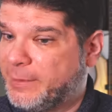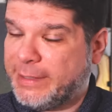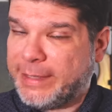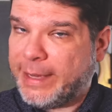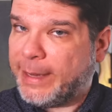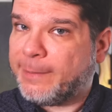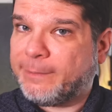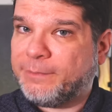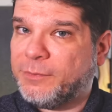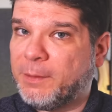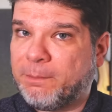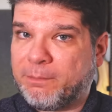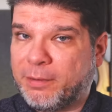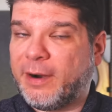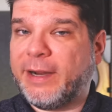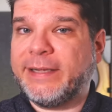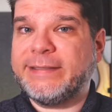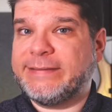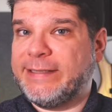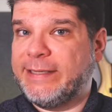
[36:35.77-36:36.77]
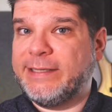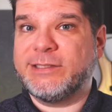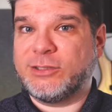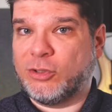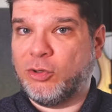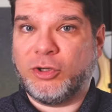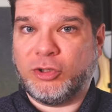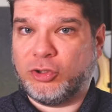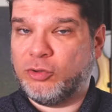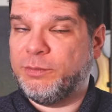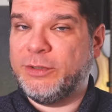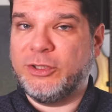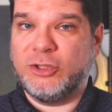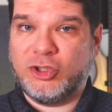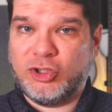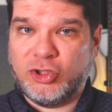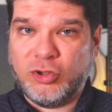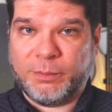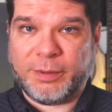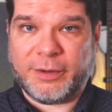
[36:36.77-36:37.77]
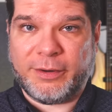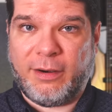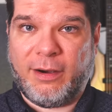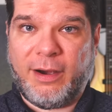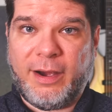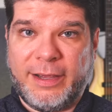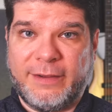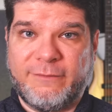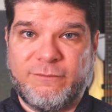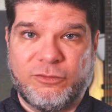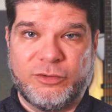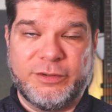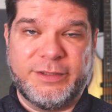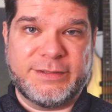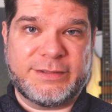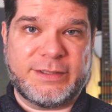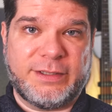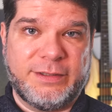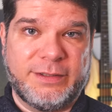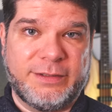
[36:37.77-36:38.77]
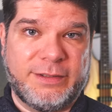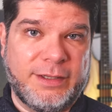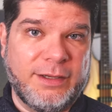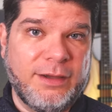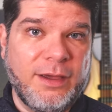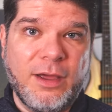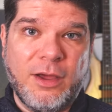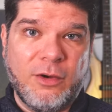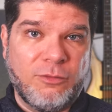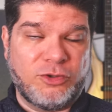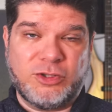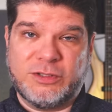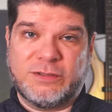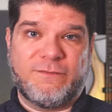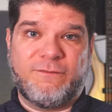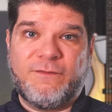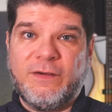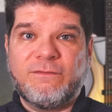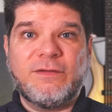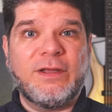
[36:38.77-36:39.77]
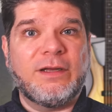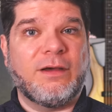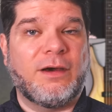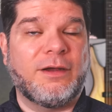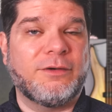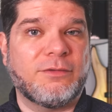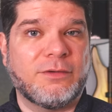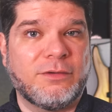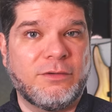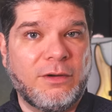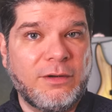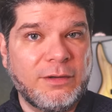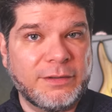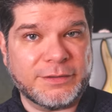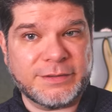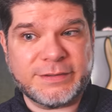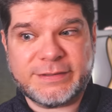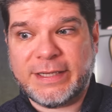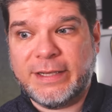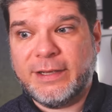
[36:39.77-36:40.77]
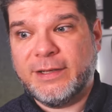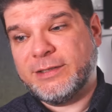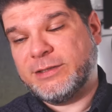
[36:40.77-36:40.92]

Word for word: Yeah, the price is going to be super high for this kind of thing, which is fifteen hundred dollars,